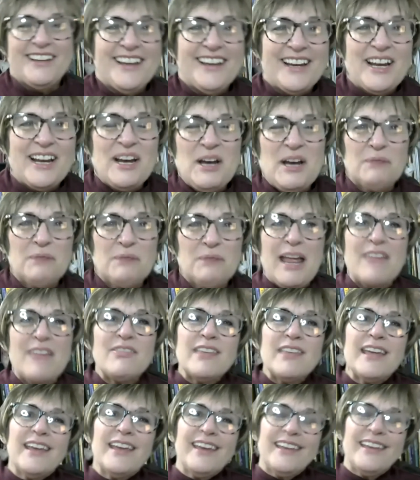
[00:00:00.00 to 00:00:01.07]
And
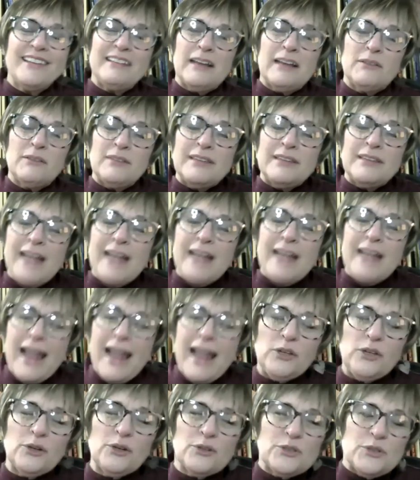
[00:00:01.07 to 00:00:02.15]
then now
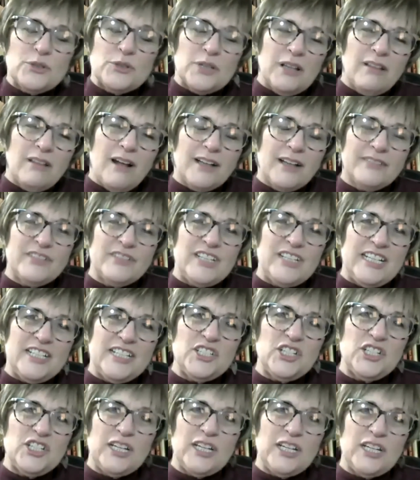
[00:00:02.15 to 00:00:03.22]
you're doing a lot of
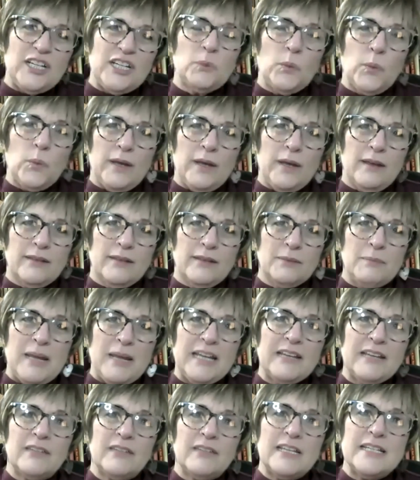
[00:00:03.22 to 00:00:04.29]
teaching with
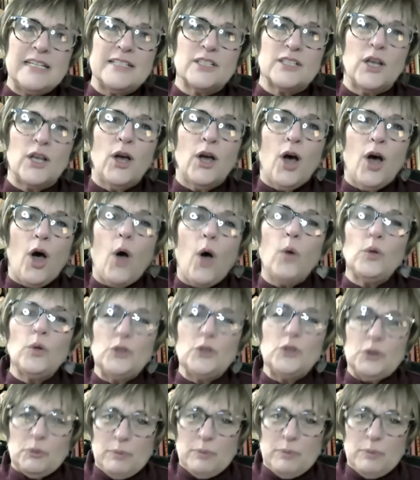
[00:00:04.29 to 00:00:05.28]
making these older